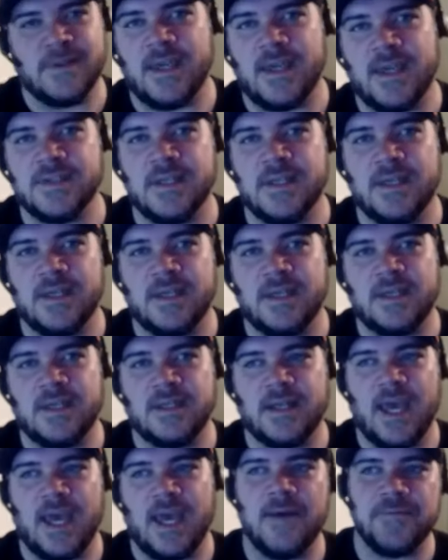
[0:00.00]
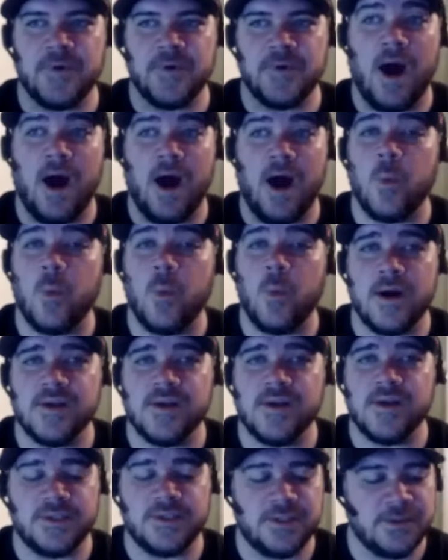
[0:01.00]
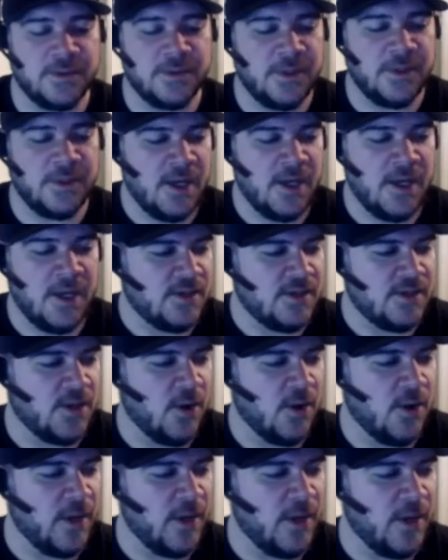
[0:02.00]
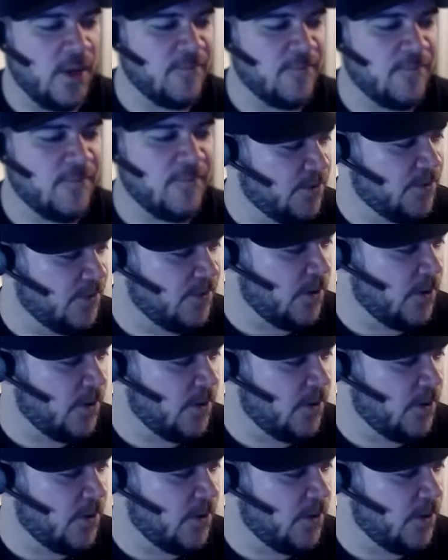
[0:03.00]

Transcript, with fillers: things. And after a while, it wears on you. So even